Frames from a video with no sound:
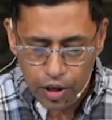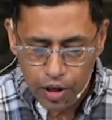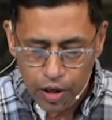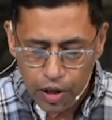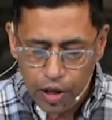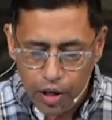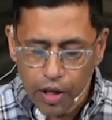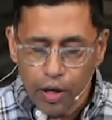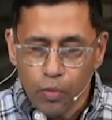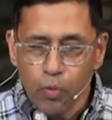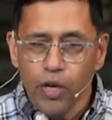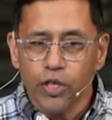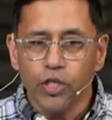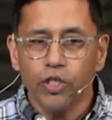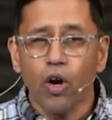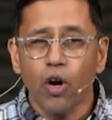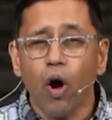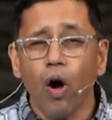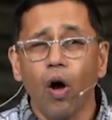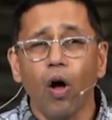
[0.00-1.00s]
in which
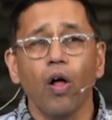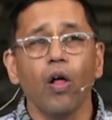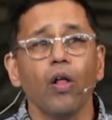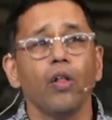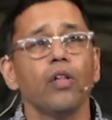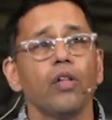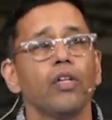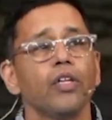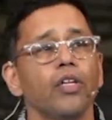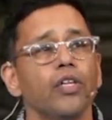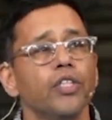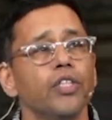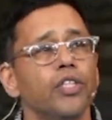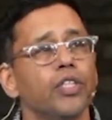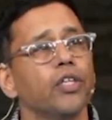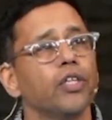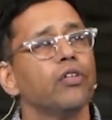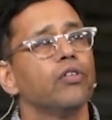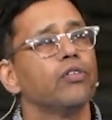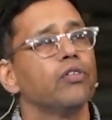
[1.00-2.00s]
all
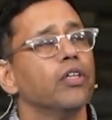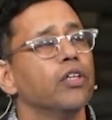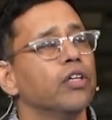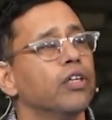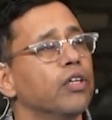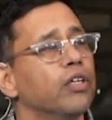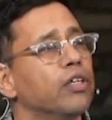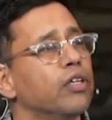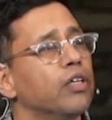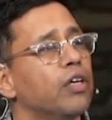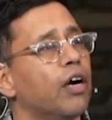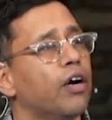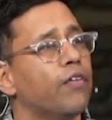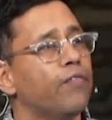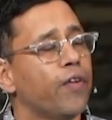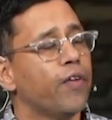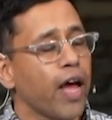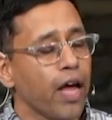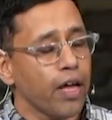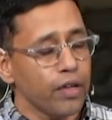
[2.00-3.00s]
children are
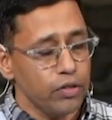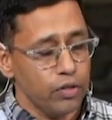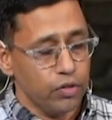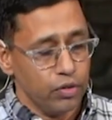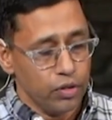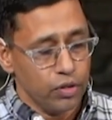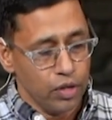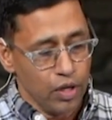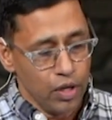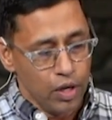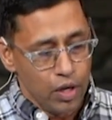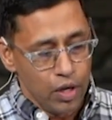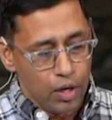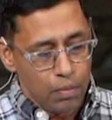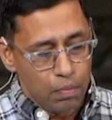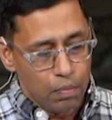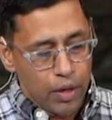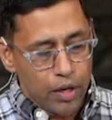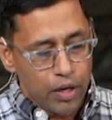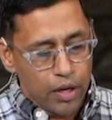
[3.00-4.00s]
valued
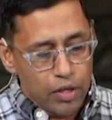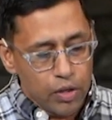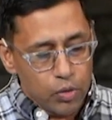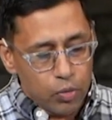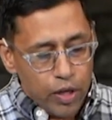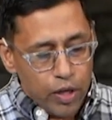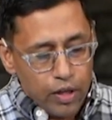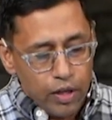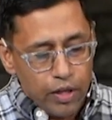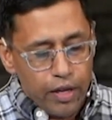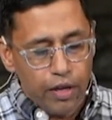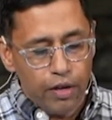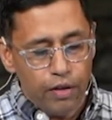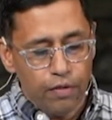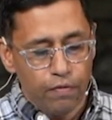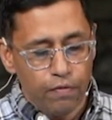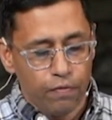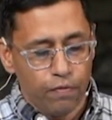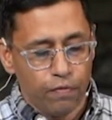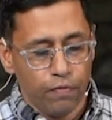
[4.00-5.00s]
because we
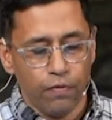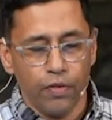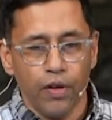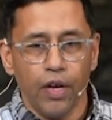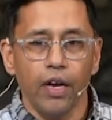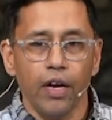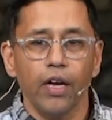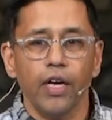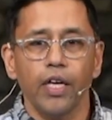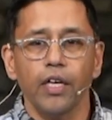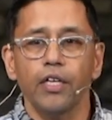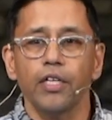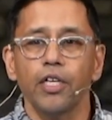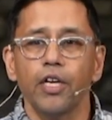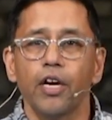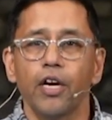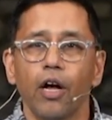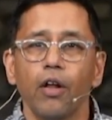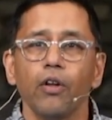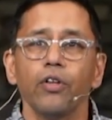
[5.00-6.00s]
live in a
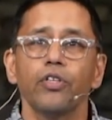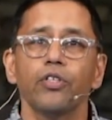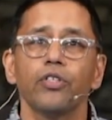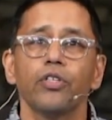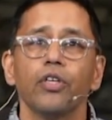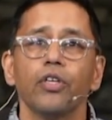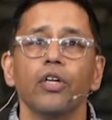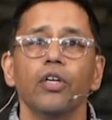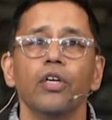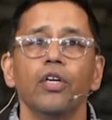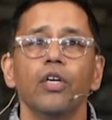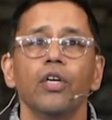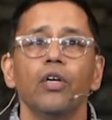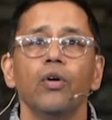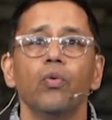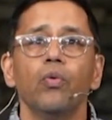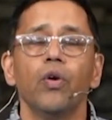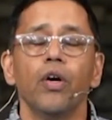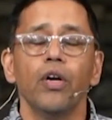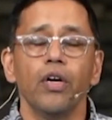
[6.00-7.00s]
culture
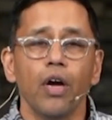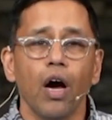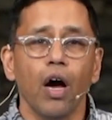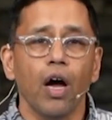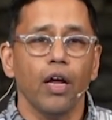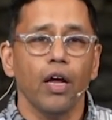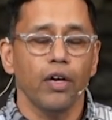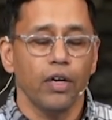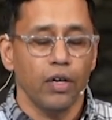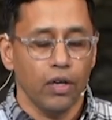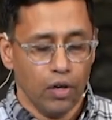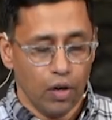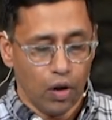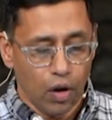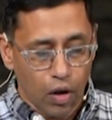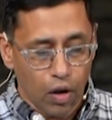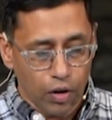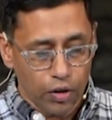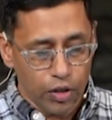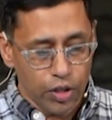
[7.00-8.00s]
where not
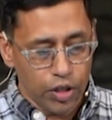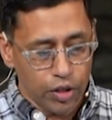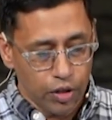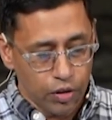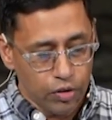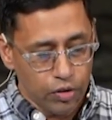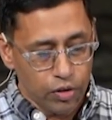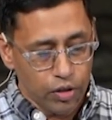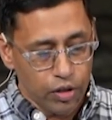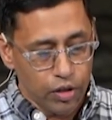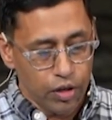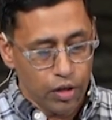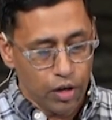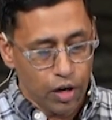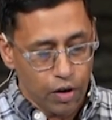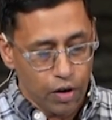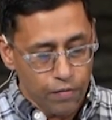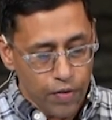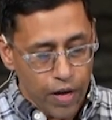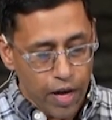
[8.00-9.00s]
all children
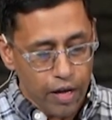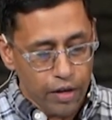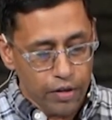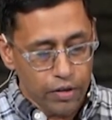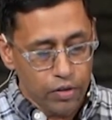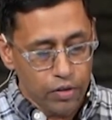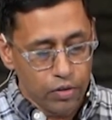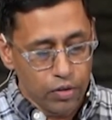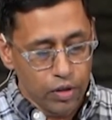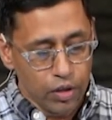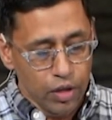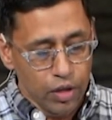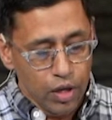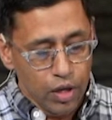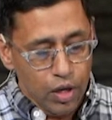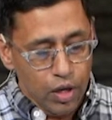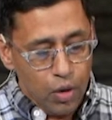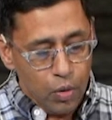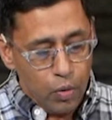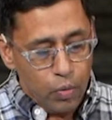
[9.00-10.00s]
are valued.
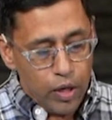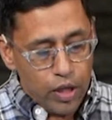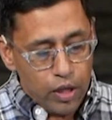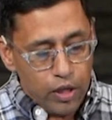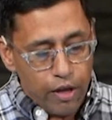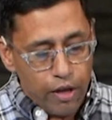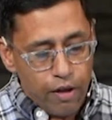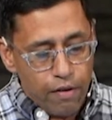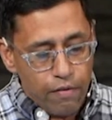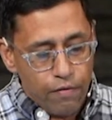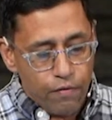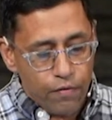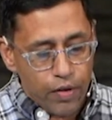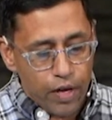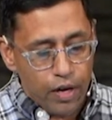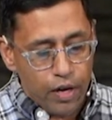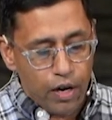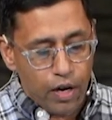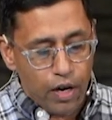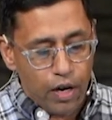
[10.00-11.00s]
We live
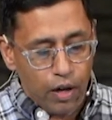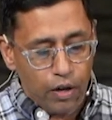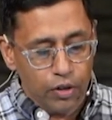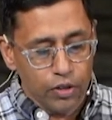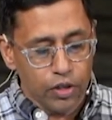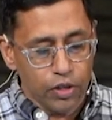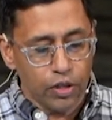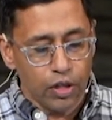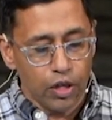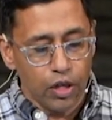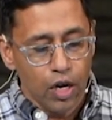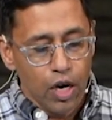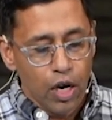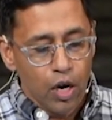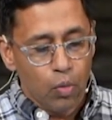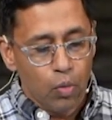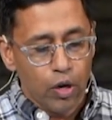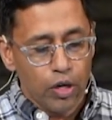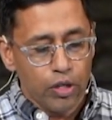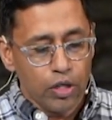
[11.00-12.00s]
in a culture
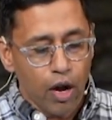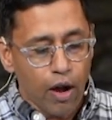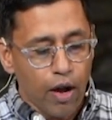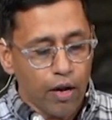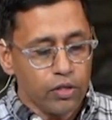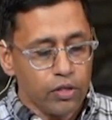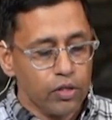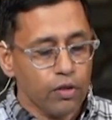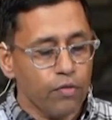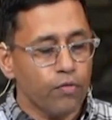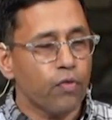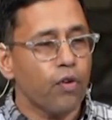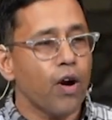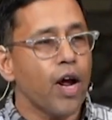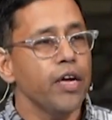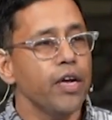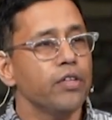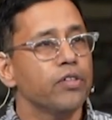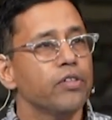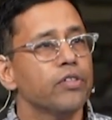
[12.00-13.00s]
where talks of
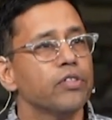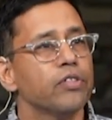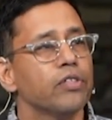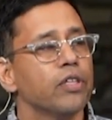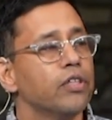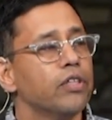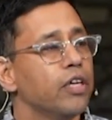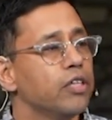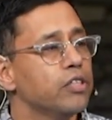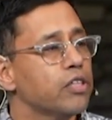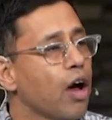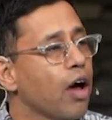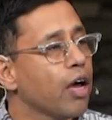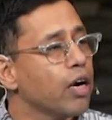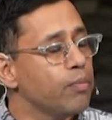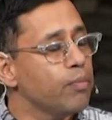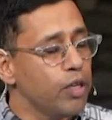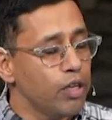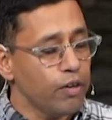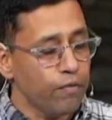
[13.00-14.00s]
rights and the
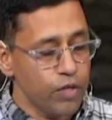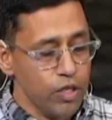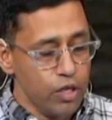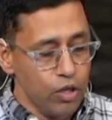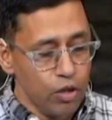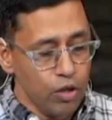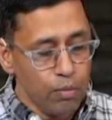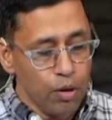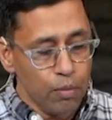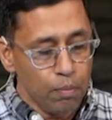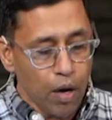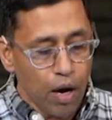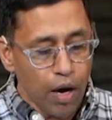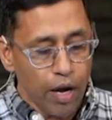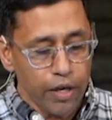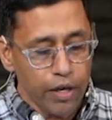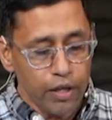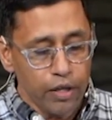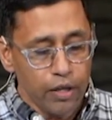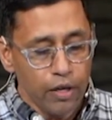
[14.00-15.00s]
autonomy of the human
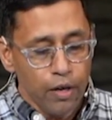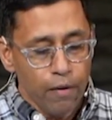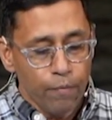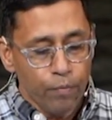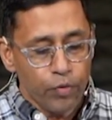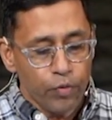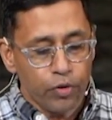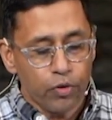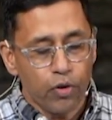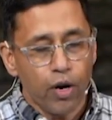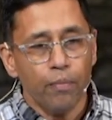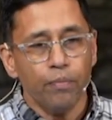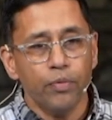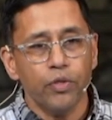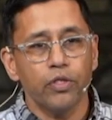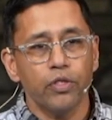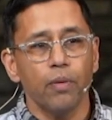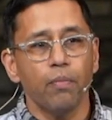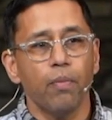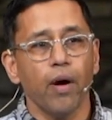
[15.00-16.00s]
body trumps
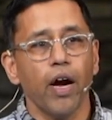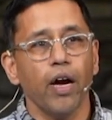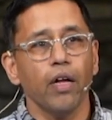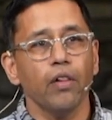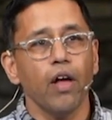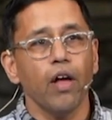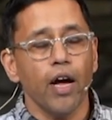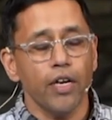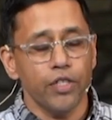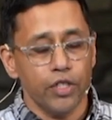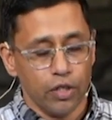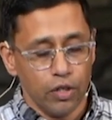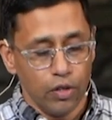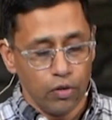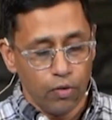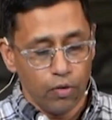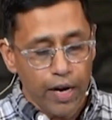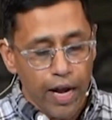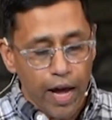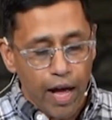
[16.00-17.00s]
the biological
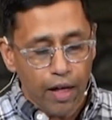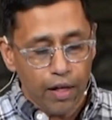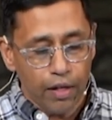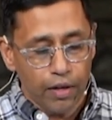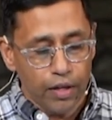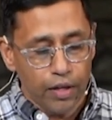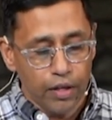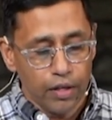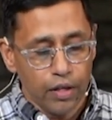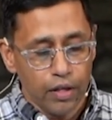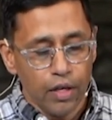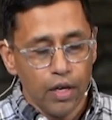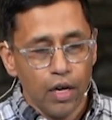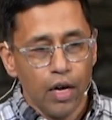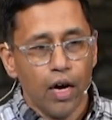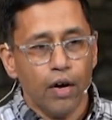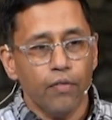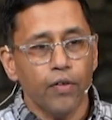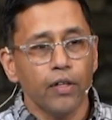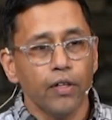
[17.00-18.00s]
reality
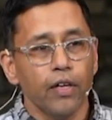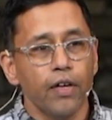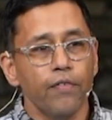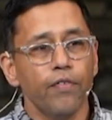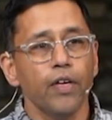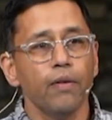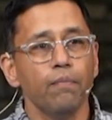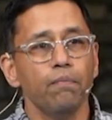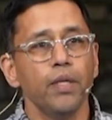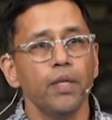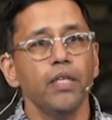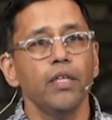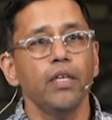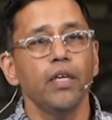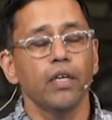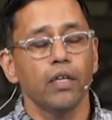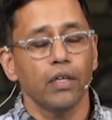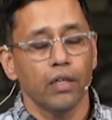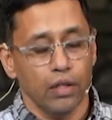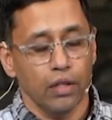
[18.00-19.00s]
of a living
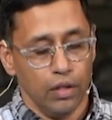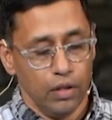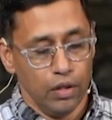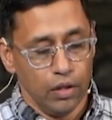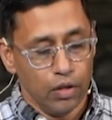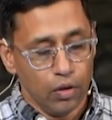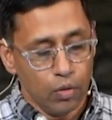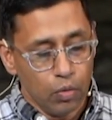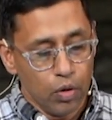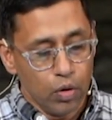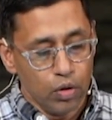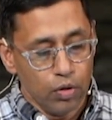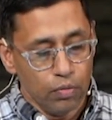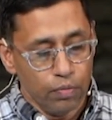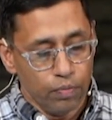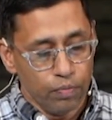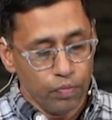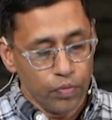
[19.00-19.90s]
being in a womb.